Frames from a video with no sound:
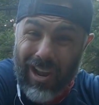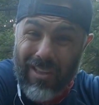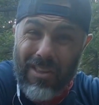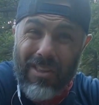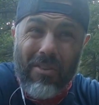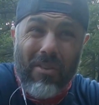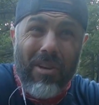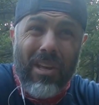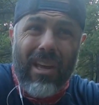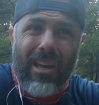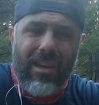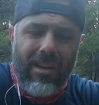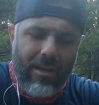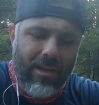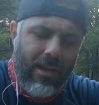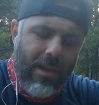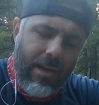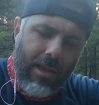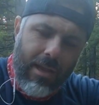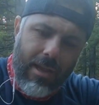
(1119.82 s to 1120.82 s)
the other day,
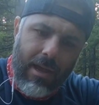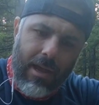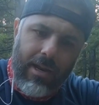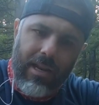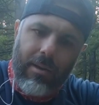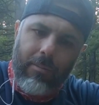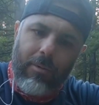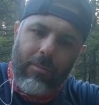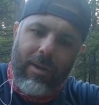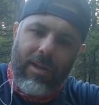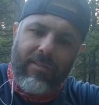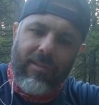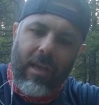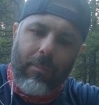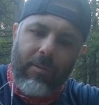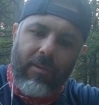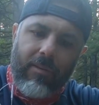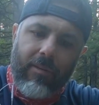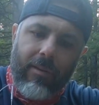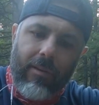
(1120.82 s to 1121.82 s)
I didn't bring my
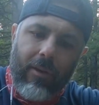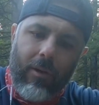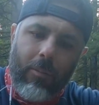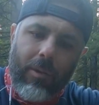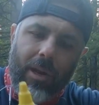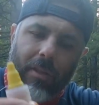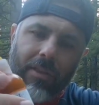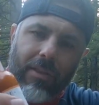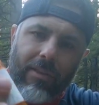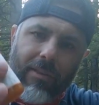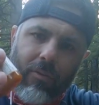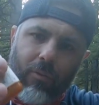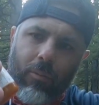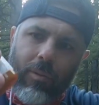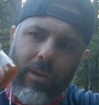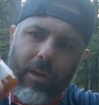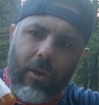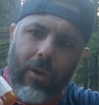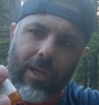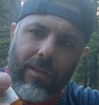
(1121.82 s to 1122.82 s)
Tapatio, but I think this would
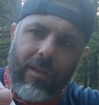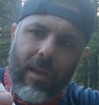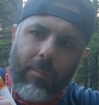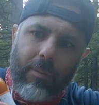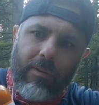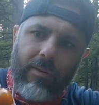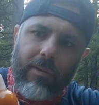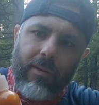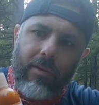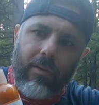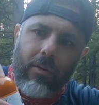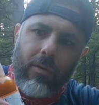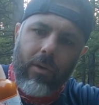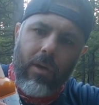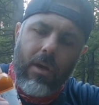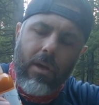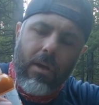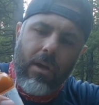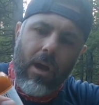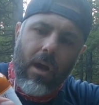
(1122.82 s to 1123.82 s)
be a great Tapatio
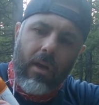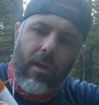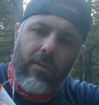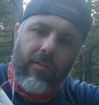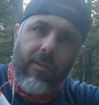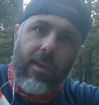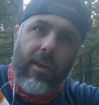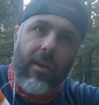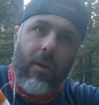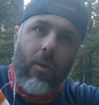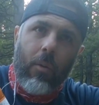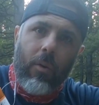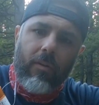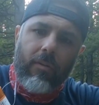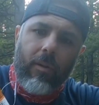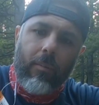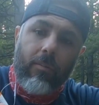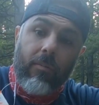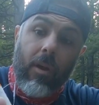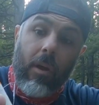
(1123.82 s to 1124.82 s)
container once
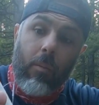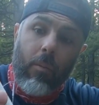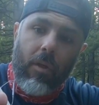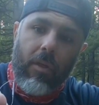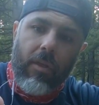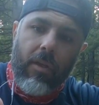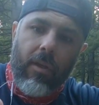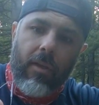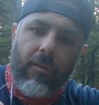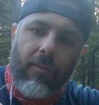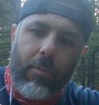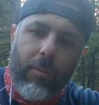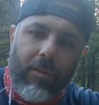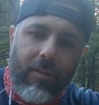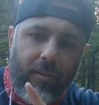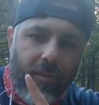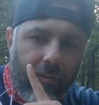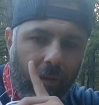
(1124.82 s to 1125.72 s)
I'm done with this. But this is